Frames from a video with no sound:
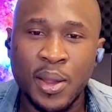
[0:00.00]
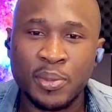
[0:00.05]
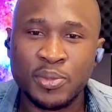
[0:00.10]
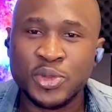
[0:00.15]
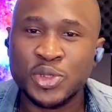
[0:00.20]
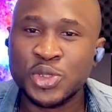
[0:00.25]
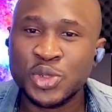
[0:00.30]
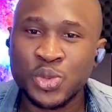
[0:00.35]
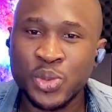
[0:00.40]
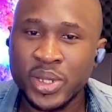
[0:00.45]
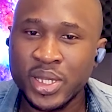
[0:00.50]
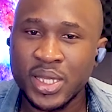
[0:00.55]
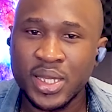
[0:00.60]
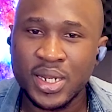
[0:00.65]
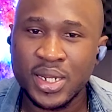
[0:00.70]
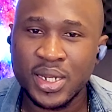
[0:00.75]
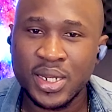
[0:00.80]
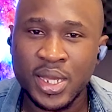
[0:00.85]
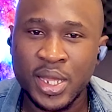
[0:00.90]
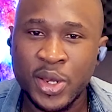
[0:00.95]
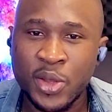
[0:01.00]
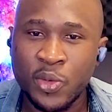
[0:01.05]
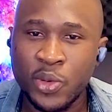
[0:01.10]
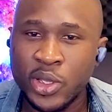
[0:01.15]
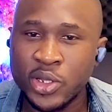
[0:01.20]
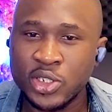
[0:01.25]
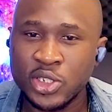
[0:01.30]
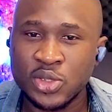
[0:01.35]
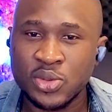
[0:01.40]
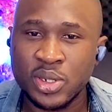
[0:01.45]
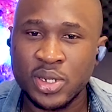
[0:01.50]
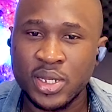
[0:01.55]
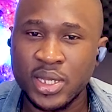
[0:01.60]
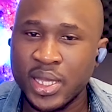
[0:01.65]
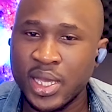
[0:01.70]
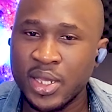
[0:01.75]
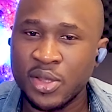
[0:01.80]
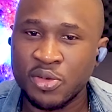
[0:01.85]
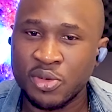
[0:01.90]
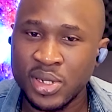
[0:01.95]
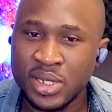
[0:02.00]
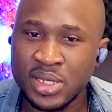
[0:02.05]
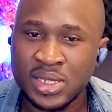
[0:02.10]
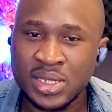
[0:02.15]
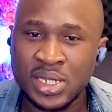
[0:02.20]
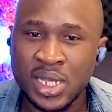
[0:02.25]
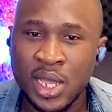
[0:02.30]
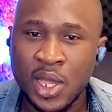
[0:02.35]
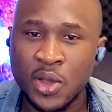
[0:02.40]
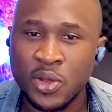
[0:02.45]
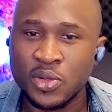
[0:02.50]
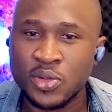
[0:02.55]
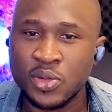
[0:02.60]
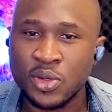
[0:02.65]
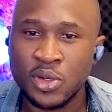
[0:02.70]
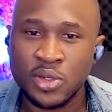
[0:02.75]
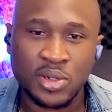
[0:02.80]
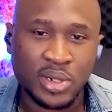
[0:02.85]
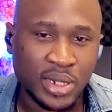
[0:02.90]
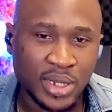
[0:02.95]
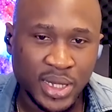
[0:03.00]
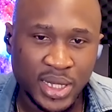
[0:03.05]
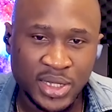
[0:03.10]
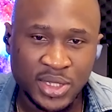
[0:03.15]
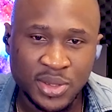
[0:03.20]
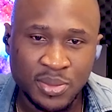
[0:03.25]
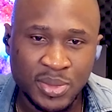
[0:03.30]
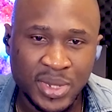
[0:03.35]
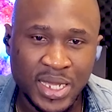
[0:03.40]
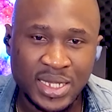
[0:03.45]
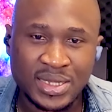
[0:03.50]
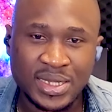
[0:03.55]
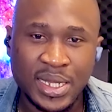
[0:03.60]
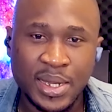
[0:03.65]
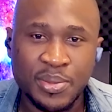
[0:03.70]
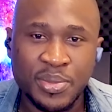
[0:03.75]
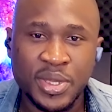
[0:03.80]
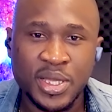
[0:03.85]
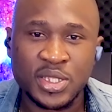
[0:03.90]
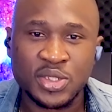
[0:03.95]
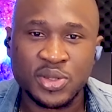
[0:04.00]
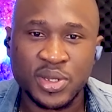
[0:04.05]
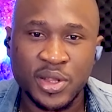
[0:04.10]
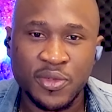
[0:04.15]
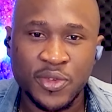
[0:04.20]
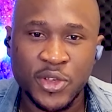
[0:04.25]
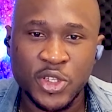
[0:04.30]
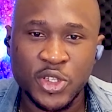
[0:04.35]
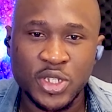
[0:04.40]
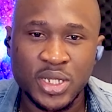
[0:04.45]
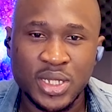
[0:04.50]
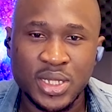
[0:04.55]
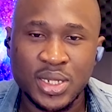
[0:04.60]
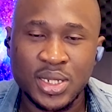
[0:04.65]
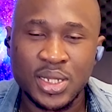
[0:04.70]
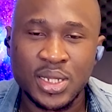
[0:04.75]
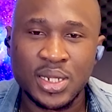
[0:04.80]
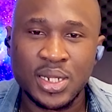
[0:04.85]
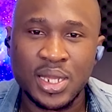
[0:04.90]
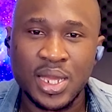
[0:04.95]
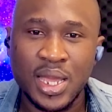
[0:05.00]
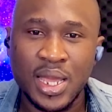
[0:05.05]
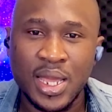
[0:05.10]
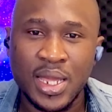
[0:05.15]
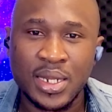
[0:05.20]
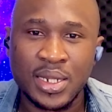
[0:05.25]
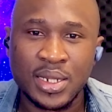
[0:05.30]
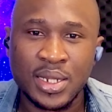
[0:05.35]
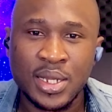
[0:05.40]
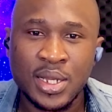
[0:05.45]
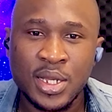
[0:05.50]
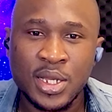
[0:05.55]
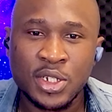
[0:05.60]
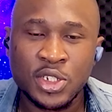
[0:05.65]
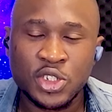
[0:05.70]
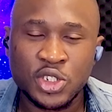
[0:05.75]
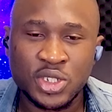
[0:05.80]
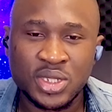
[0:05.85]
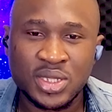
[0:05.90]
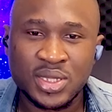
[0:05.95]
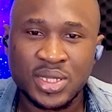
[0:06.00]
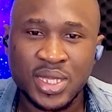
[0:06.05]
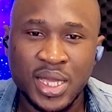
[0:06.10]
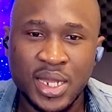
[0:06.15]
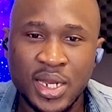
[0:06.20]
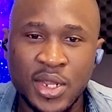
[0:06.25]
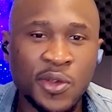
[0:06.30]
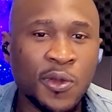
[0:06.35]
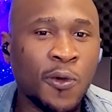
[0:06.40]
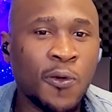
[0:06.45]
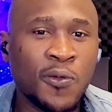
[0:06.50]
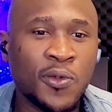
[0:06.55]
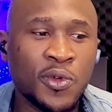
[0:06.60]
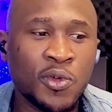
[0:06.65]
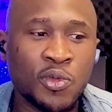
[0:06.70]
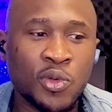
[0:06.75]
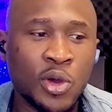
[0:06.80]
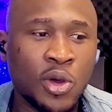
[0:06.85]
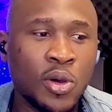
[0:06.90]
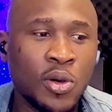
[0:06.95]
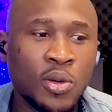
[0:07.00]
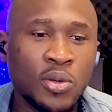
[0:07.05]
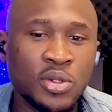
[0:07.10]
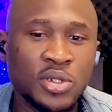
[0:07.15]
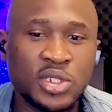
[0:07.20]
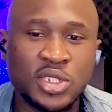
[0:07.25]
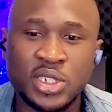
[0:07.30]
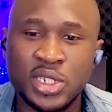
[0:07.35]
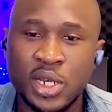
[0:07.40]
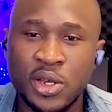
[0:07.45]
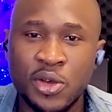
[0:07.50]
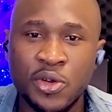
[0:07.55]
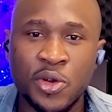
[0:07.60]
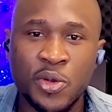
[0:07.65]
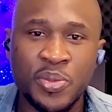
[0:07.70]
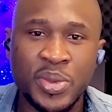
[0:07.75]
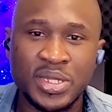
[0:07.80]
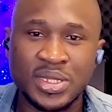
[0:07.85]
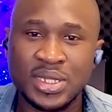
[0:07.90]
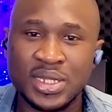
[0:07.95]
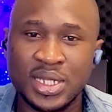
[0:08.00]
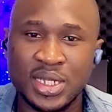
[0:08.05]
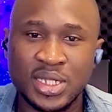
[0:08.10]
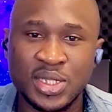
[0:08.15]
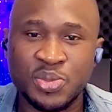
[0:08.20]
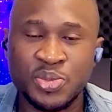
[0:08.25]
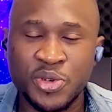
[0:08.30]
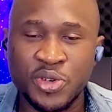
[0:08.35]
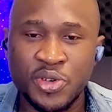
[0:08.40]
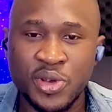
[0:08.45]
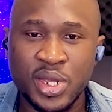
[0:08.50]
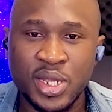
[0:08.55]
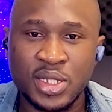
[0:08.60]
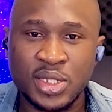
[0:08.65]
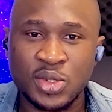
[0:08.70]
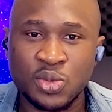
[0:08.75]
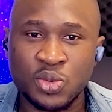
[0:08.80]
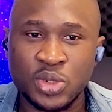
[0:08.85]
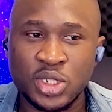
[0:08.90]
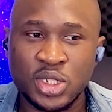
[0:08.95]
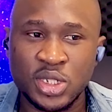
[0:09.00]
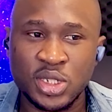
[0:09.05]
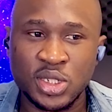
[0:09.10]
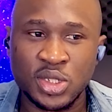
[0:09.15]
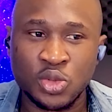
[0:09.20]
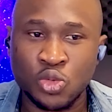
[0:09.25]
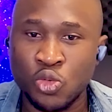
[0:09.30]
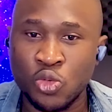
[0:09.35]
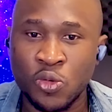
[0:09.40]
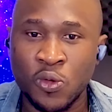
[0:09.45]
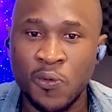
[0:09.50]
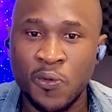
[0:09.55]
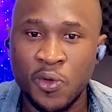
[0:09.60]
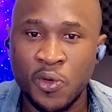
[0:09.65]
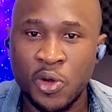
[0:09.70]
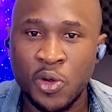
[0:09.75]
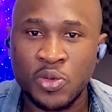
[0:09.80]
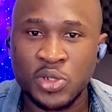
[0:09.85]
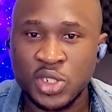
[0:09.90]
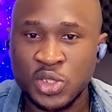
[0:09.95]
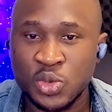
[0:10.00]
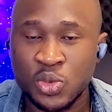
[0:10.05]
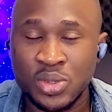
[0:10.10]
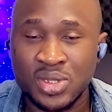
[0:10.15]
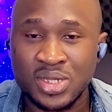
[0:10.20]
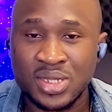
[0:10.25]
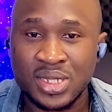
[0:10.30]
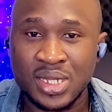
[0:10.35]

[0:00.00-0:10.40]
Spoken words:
tweak it in any way, you just want to get great sound, get some nice ambience whenever you need it, and just get an overall general basic experience, which is good overall, which is what